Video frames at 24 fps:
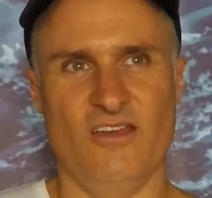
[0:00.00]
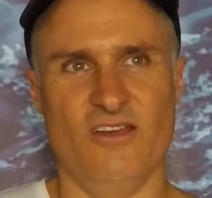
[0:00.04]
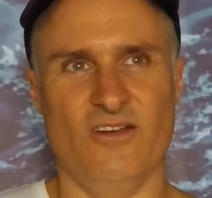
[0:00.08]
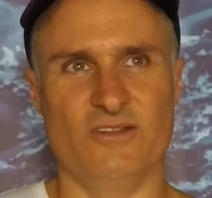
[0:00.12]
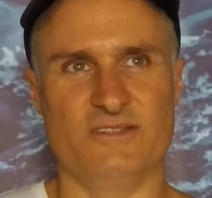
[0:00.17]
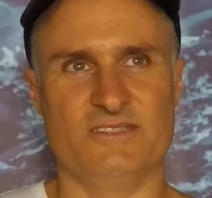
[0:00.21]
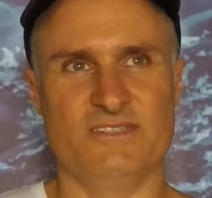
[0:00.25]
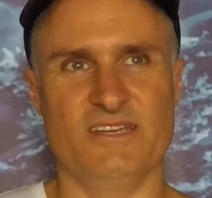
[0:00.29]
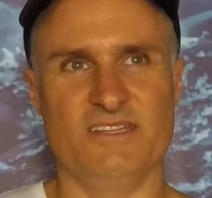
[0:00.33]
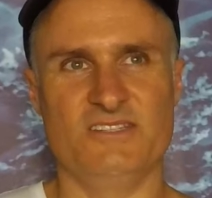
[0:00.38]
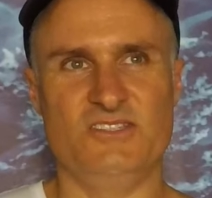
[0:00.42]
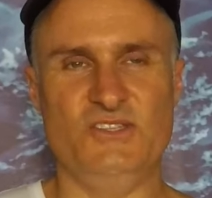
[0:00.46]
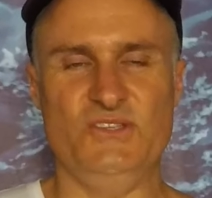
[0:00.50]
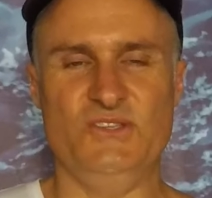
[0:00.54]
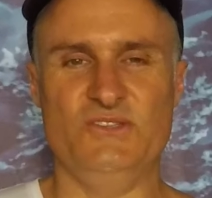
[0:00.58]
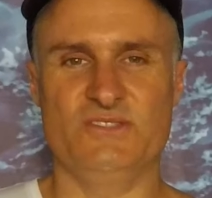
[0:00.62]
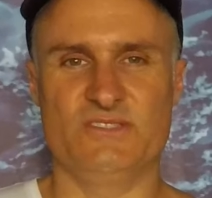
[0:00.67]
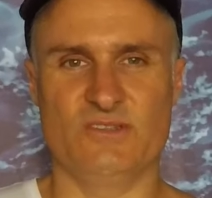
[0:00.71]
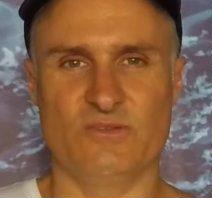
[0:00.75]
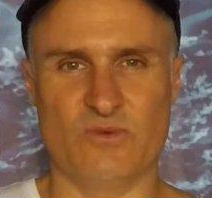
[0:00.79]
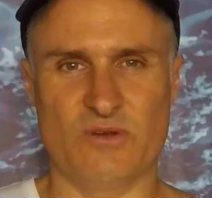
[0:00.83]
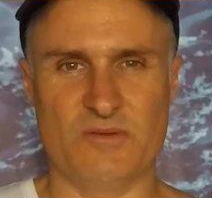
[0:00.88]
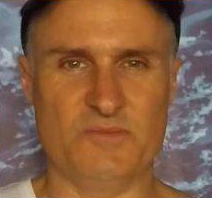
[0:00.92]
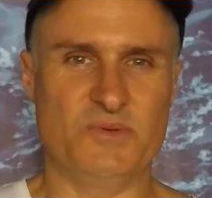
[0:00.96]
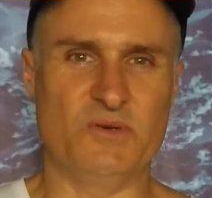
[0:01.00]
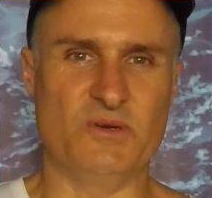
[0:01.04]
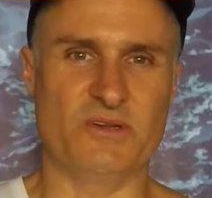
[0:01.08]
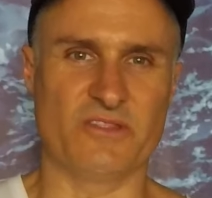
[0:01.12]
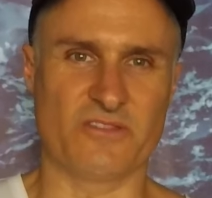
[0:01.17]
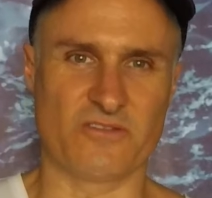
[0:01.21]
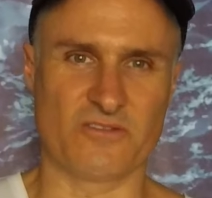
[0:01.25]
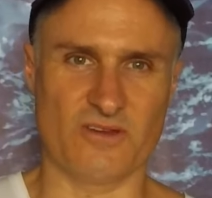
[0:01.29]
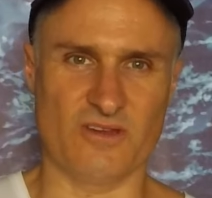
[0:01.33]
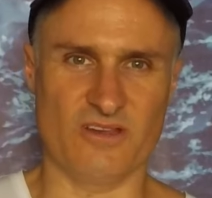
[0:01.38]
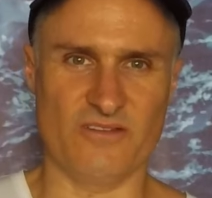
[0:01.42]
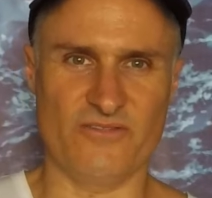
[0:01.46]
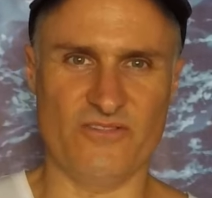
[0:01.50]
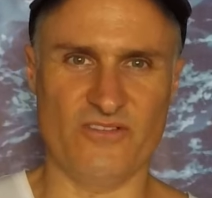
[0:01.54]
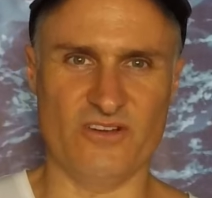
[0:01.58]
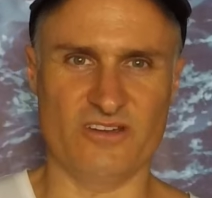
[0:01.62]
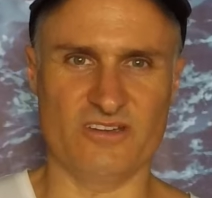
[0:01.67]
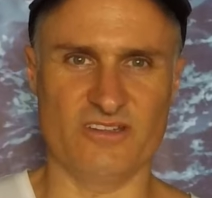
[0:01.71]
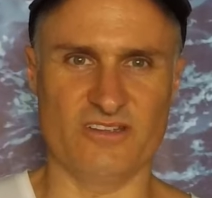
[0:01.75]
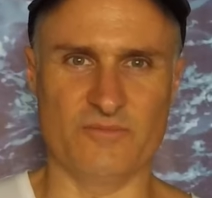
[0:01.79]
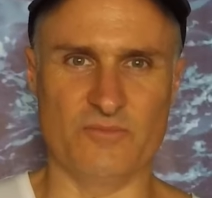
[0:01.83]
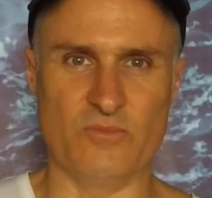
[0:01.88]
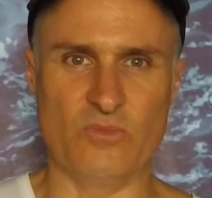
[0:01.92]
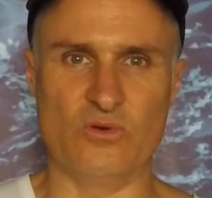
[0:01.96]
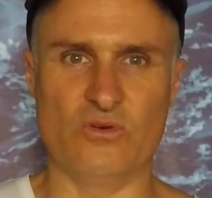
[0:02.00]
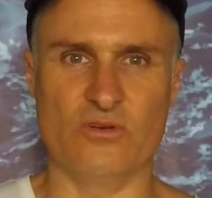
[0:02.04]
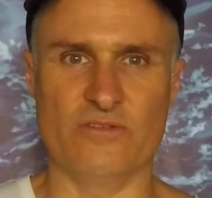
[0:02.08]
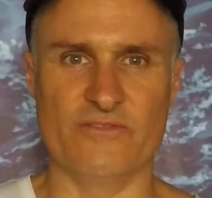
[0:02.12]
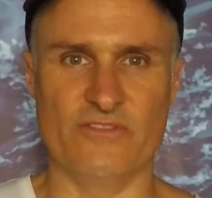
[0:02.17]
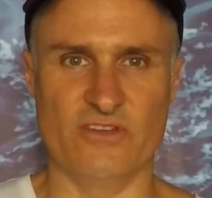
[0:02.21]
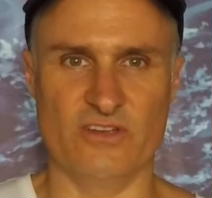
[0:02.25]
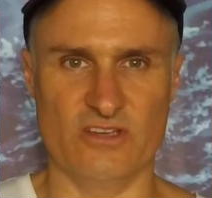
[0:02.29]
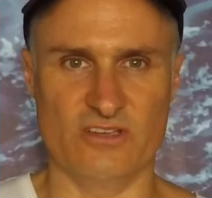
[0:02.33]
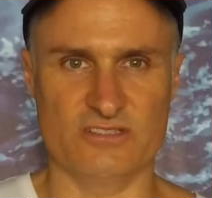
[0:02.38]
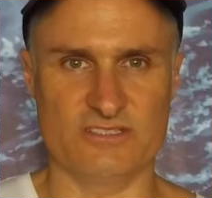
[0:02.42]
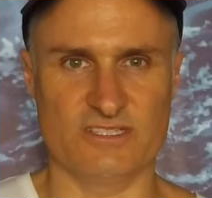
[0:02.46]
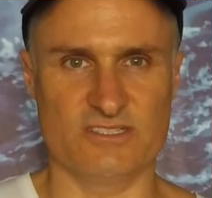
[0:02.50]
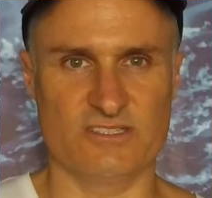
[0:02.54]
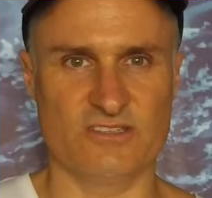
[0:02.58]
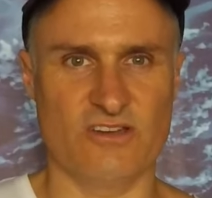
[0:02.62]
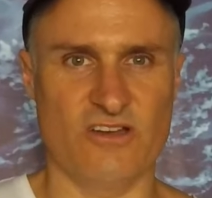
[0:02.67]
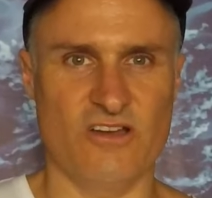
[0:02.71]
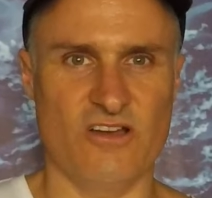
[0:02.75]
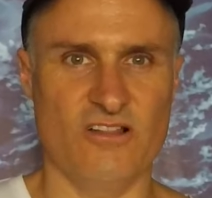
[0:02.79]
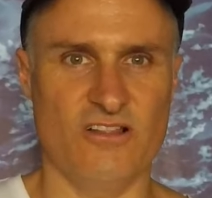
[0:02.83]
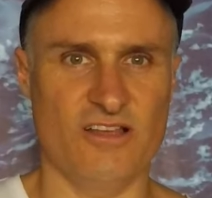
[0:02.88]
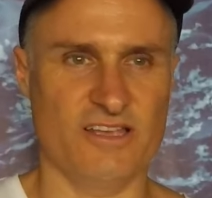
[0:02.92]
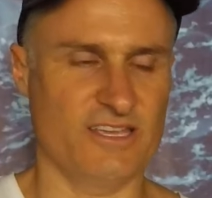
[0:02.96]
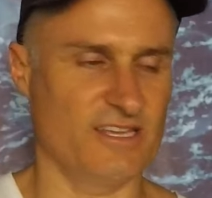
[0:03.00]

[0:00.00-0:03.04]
I tend to use the 1.3, I find it more versatile.